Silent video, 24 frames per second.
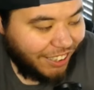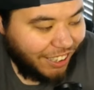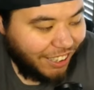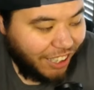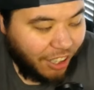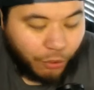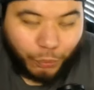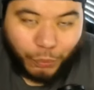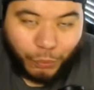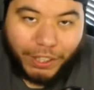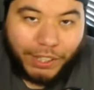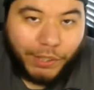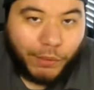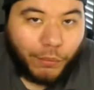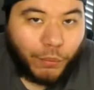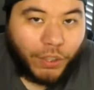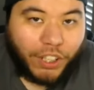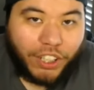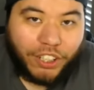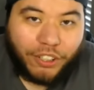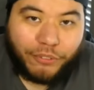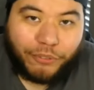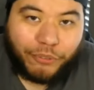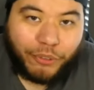a
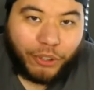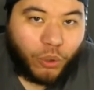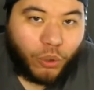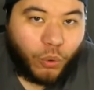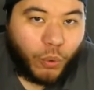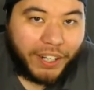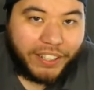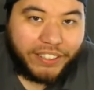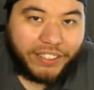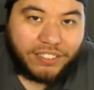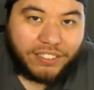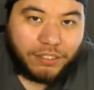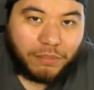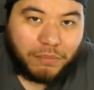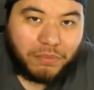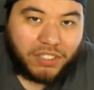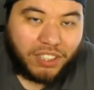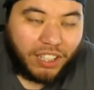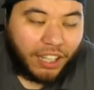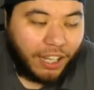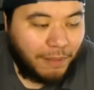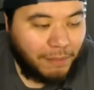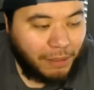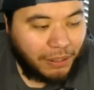rerun for quite some
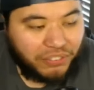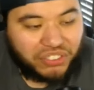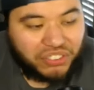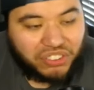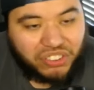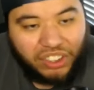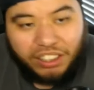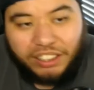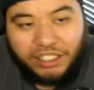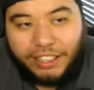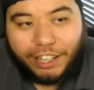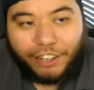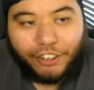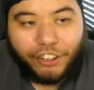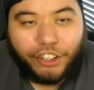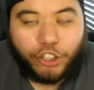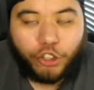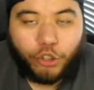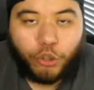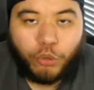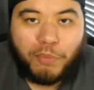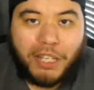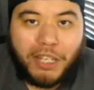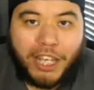time. I've seen Gary
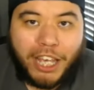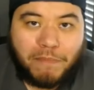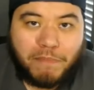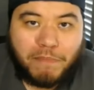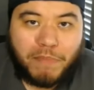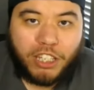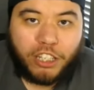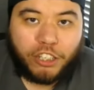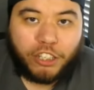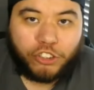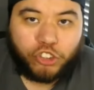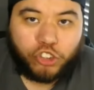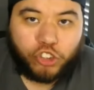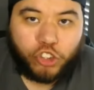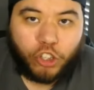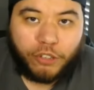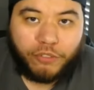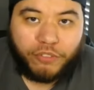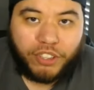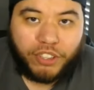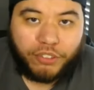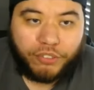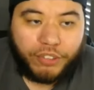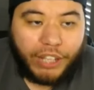Kubiak be
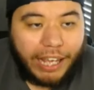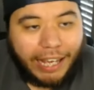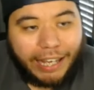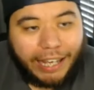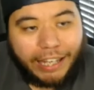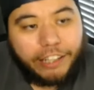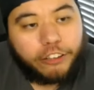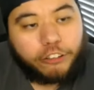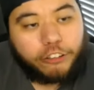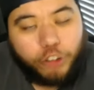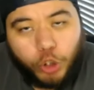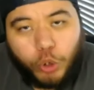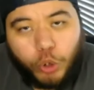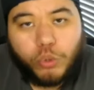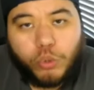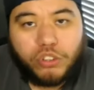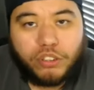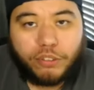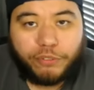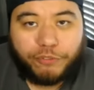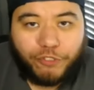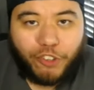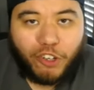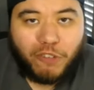conservative and lose
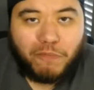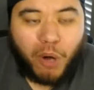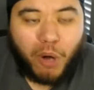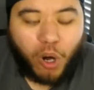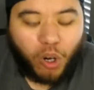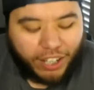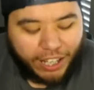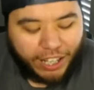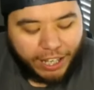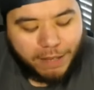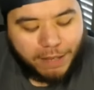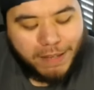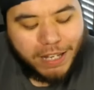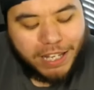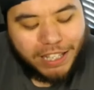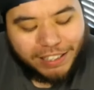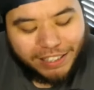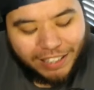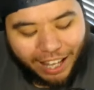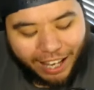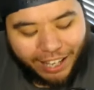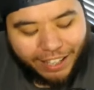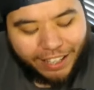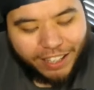the football game
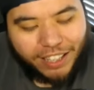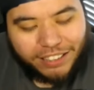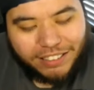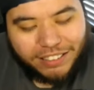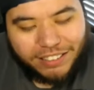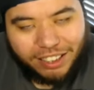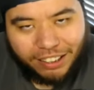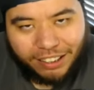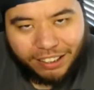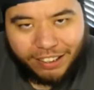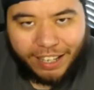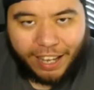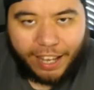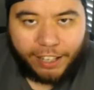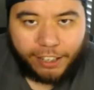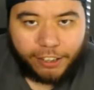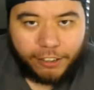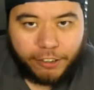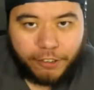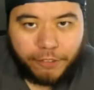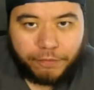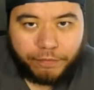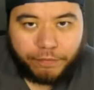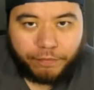like today.
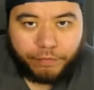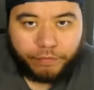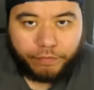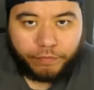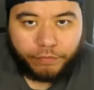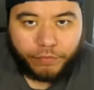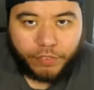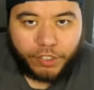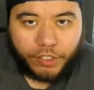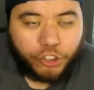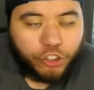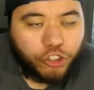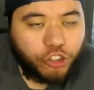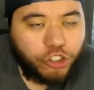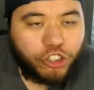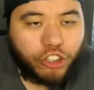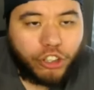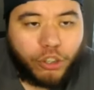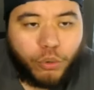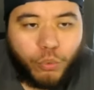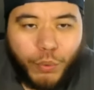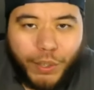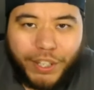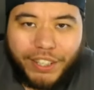You
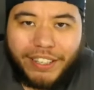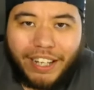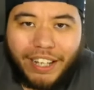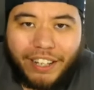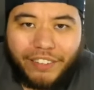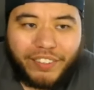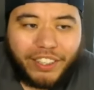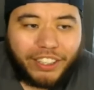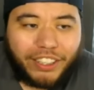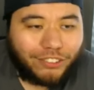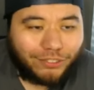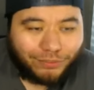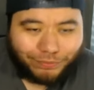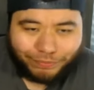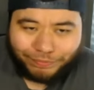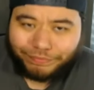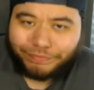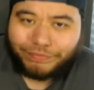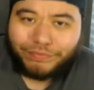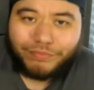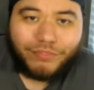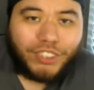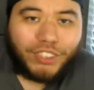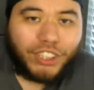should have went down there.
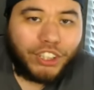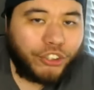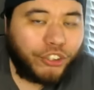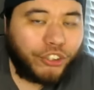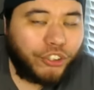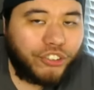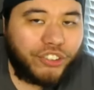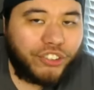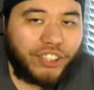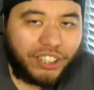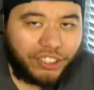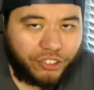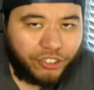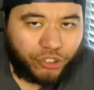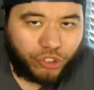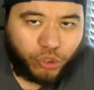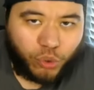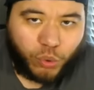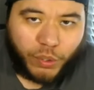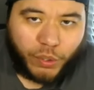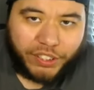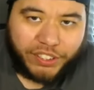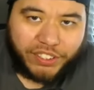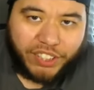You're there to
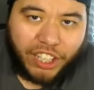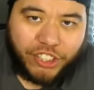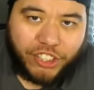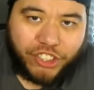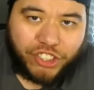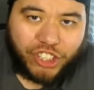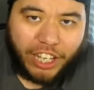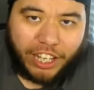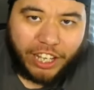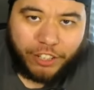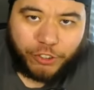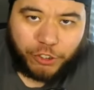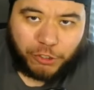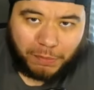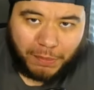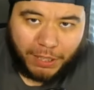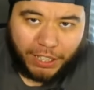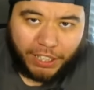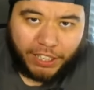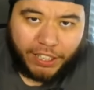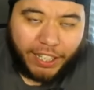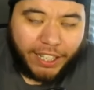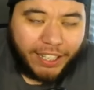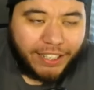score touchdowns,
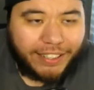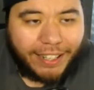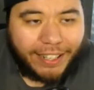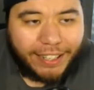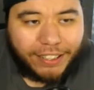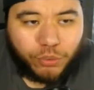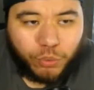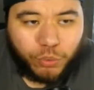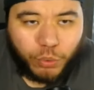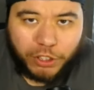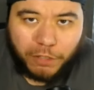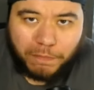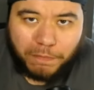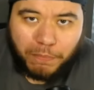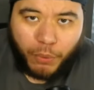man. That's what the